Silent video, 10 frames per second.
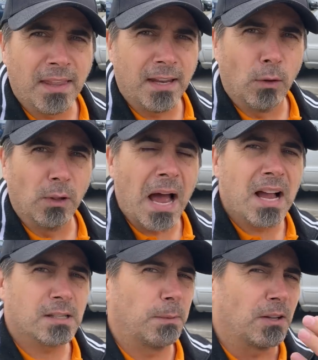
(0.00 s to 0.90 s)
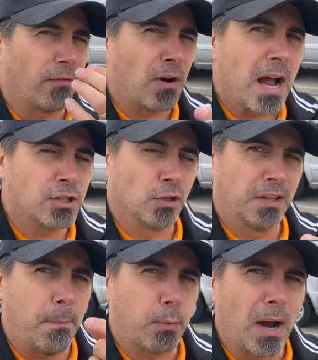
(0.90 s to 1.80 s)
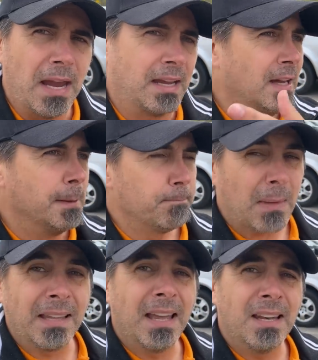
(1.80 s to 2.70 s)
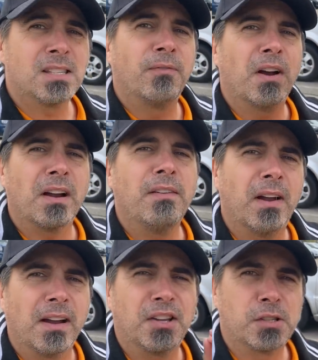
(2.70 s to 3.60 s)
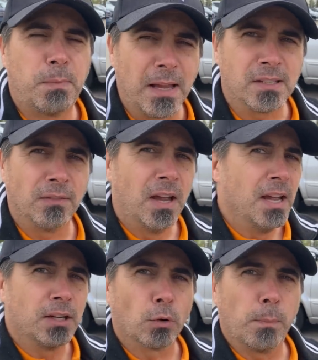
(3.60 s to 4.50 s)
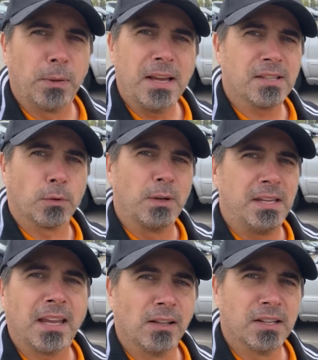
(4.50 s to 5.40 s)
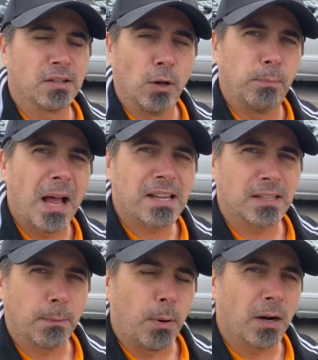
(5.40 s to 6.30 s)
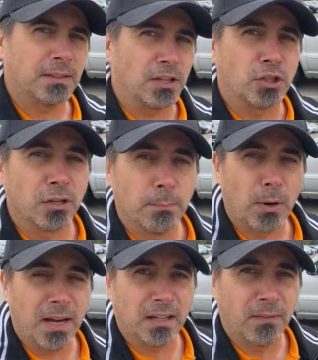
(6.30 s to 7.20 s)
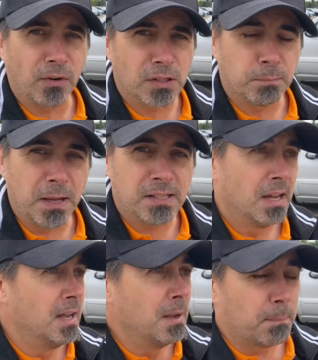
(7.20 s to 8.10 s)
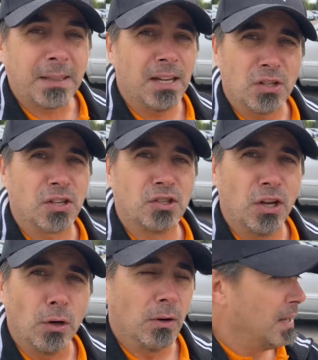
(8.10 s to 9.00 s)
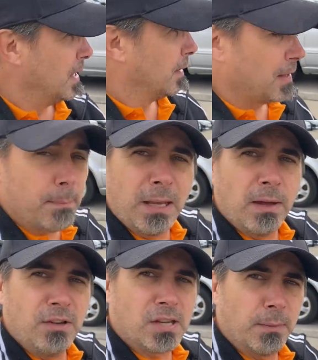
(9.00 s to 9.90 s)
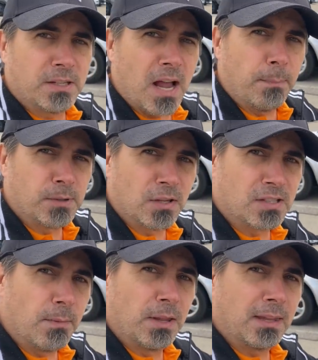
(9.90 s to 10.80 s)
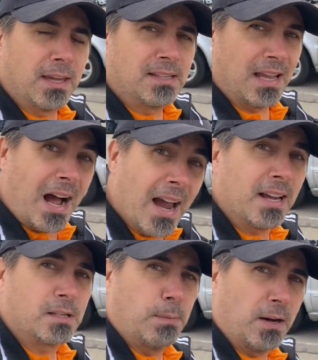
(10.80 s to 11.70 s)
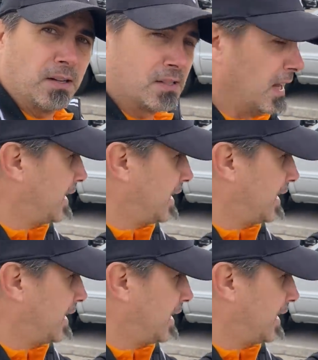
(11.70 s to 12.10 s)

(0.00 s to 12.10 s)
don't last, but they're fragile, they break. And then it's very, very expensive to replace a ridiculous little plastic part that shouldn't break in the first place, but they just do. Let me give you some examples of some of the things that I experienced, like